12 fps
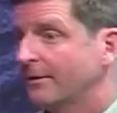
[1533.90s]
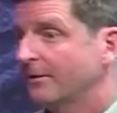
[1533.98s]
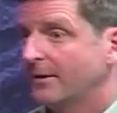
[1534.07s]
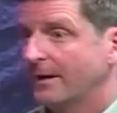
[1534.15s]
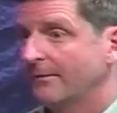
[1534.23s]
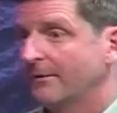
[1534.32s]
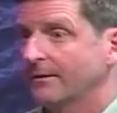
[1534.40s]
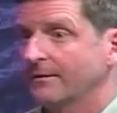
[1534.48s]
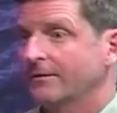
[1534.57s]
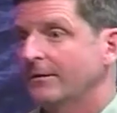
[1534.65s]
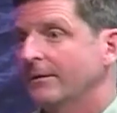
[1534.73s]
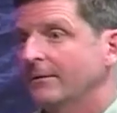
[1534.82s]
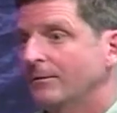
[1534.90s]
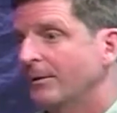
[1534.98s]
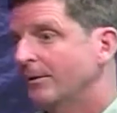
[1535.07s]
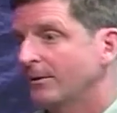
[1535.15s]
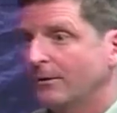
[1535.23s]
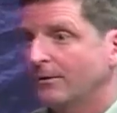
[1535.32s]
savings with
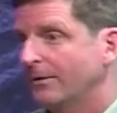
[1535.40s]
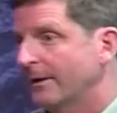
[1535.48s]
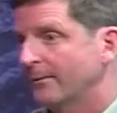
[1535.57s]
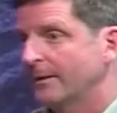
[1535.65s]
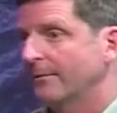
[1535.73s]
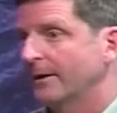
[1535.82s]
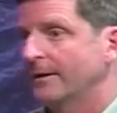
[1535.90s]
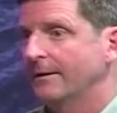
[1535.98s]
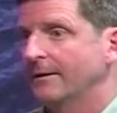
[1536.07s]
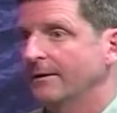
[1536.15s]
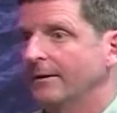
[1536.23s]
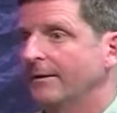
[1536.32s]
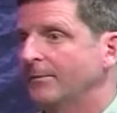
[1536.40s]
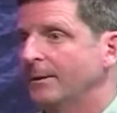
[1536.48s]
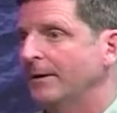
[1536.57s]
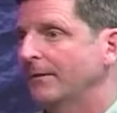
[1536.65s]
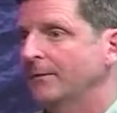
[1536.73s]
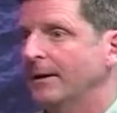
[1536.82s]
your whole family around in an
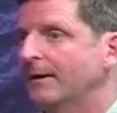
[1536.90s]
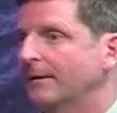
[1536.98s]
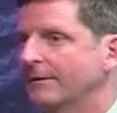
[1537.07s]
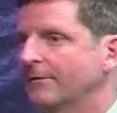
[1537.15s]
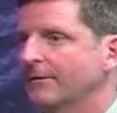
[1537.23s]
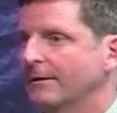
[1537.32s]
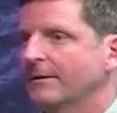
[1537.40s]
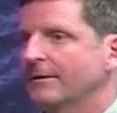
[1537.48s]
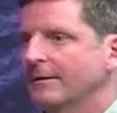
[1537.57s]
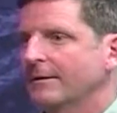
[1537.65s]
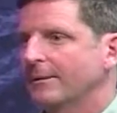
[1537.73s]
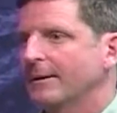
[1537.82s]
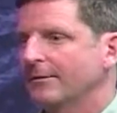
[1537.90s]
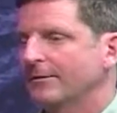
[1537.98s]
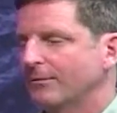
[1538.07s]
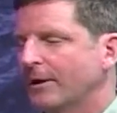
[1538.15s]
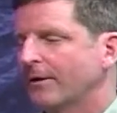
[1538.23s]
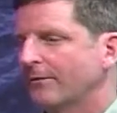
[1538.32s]
independent way. It's
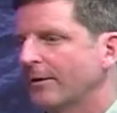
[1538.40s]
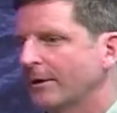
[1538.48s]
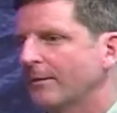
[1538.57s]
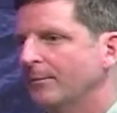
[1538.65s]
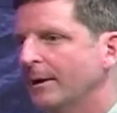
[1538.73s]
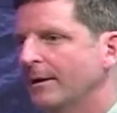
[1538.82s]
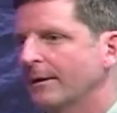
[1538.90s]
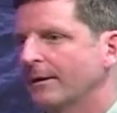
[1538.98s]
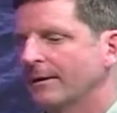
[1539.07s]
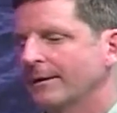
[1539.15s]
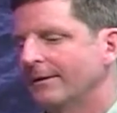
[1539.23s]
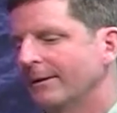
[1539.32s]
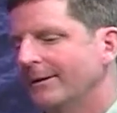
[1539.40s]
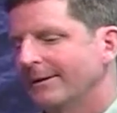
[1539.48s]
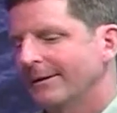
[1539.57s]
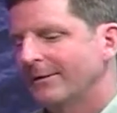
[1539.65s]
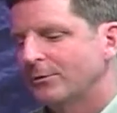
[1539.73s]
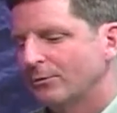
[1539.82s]
very, very compelling, and
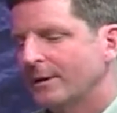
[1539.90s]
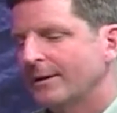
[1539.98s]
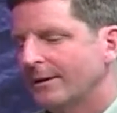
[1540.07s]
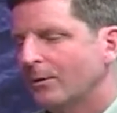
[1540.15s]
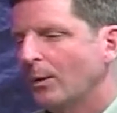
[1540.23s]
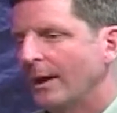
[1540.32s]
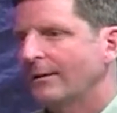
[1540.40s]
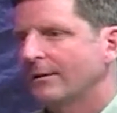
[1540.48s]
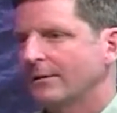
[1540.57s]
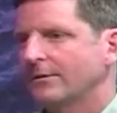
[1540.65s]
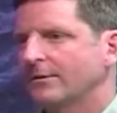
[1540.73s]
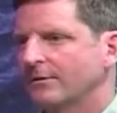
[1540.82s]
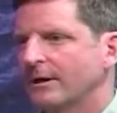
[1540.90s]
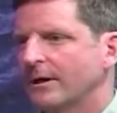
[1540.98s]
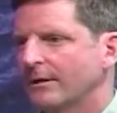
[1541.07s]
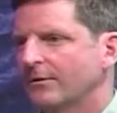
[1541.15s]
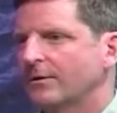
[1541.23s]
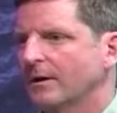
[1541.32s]
it's really the way that our society
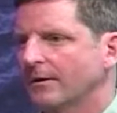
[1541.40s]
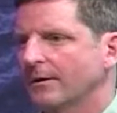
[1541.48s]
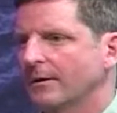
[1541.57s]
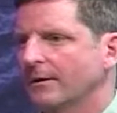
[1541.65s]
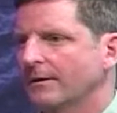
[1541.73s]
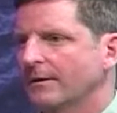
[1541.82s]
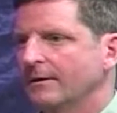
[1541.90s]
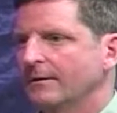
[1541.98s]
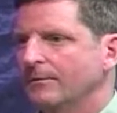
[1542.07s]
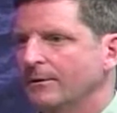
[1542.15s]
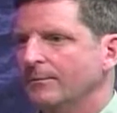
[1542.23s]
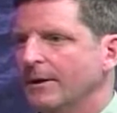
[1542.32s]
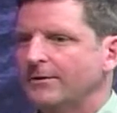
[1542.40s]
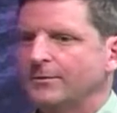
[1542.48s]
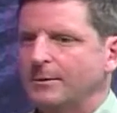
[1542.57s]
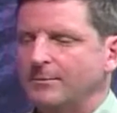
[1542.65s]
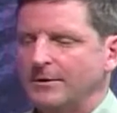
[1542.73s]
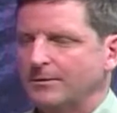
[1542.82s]
is going. We must
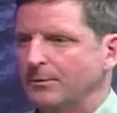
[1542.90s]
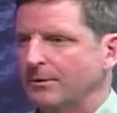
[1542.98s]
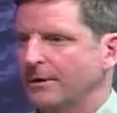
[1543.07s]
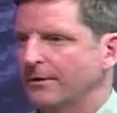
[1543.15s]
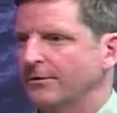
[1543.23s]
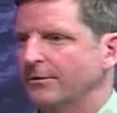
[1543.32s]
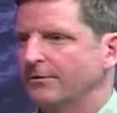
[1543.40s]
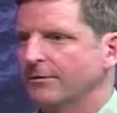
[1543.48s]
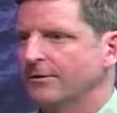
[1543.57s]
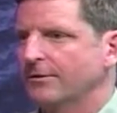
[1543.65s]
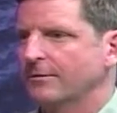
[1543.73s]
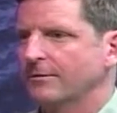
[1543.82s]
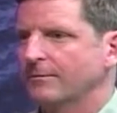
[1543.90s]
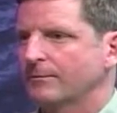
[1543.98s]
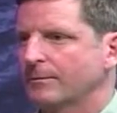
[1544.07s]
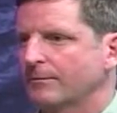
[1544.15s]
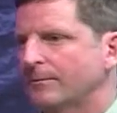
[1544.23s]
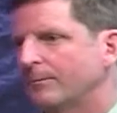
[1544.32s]
be much more energy efficient,
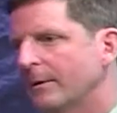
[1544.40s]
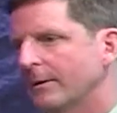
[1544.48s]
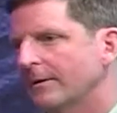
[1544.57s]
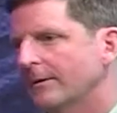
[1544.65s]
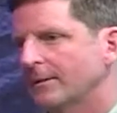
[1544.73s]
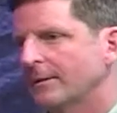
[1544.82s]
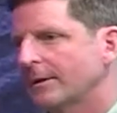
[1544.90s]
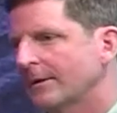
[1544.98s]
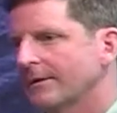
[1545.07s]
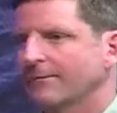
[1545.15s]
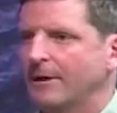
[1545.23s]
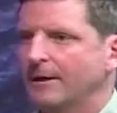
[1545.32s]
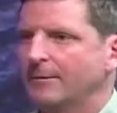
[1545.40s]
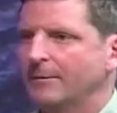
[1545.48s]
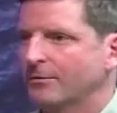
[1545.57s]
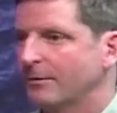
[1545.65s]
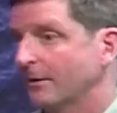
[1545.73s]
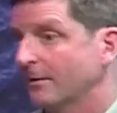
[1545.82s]
partly to protect the environment
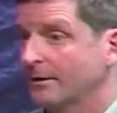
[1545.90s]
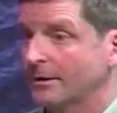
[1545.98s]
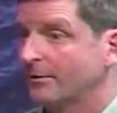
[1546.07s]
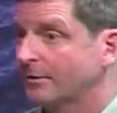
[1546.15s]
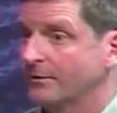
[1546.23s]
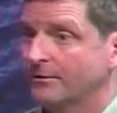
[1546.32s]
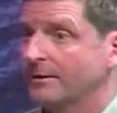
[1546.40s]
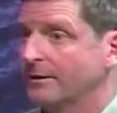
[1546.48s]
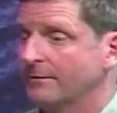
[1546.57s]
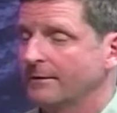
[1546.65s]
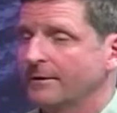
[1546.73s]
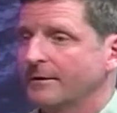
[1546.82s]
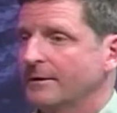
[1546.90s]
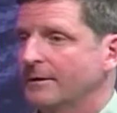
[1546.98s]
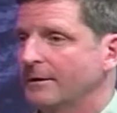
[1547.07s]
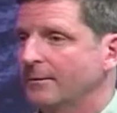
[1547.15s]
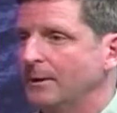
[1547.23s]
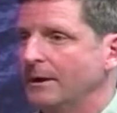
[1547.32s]
for our grandchildren
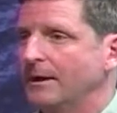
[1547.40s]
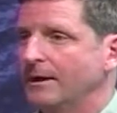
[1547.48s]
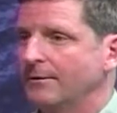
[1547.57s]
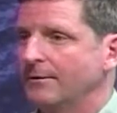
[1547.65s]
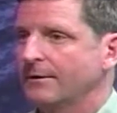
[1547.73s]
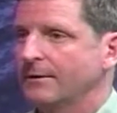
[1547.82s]
and beyond.